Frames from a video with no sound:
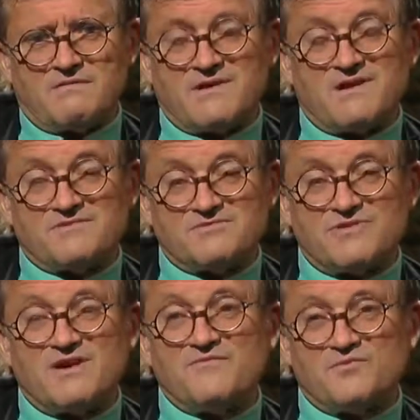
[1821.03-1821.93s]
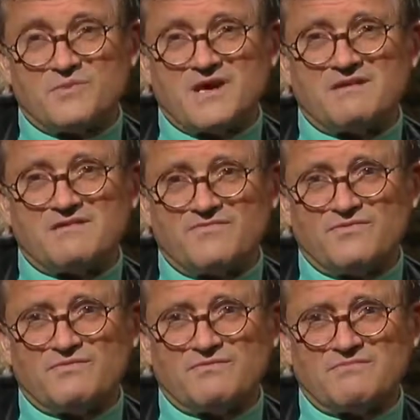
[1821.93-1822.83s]
rather drive you mad
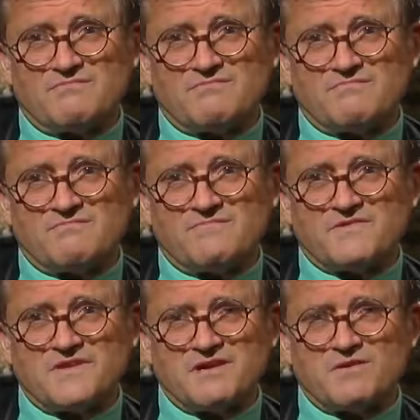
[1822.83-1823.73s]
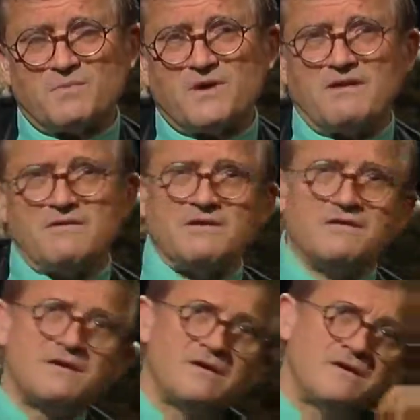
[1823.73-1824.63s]
if you think about it.